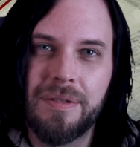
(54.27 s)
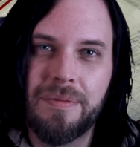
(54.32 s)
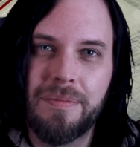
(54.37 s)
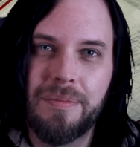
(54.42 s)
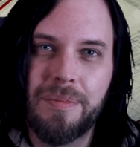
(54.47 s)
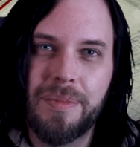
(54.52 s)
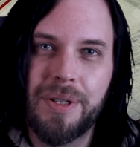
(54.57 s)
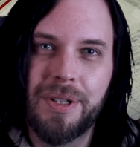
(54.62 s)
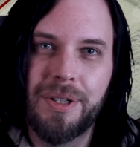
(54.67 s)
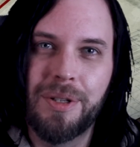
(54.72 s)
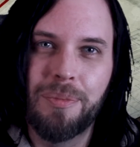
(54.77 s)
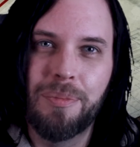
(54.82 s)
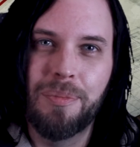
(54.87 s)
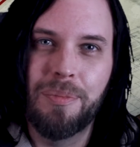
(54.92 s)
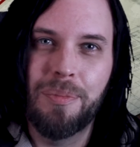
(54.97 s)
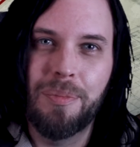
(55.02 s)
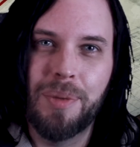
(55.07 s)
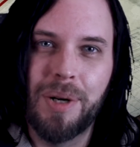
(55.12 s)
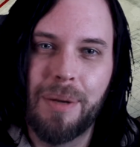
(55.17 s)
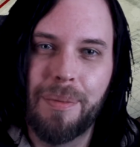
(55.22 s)

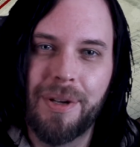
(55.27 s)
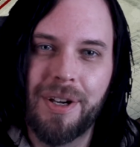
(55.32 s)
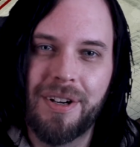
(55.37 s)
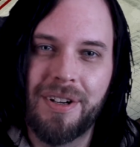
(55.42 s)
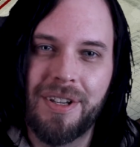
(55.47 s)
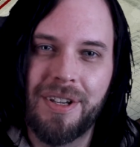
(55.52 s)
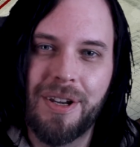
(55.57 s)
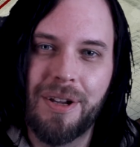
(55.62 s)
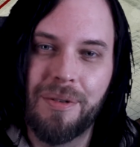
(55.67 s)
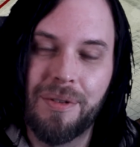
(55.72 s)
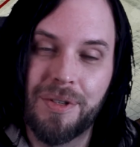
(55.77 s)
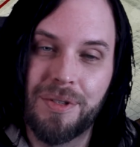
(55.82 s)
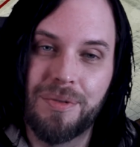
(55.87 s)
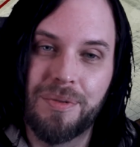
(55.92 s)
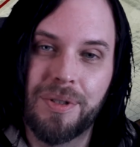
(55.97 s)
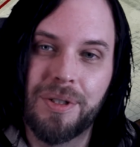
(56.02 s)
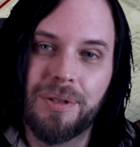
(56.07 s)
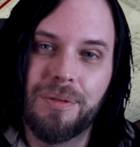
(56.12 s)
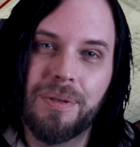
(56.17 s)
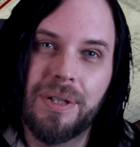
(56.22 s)
and you probably already
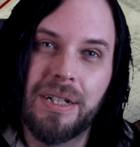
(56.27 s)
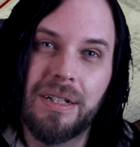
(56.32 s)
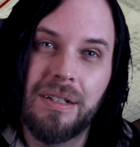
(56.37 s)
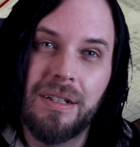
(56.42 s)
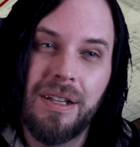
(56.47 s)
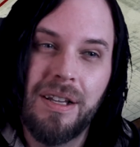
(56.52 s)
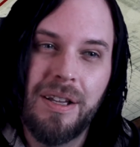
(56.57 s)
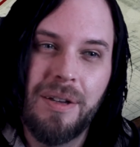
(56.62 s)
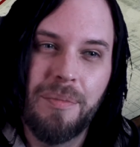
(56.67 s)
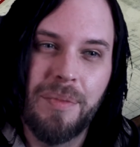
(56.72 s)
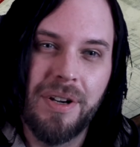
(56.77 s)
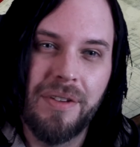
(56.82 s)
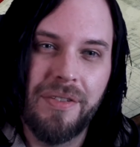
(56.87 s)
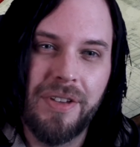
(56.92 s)
know this real well.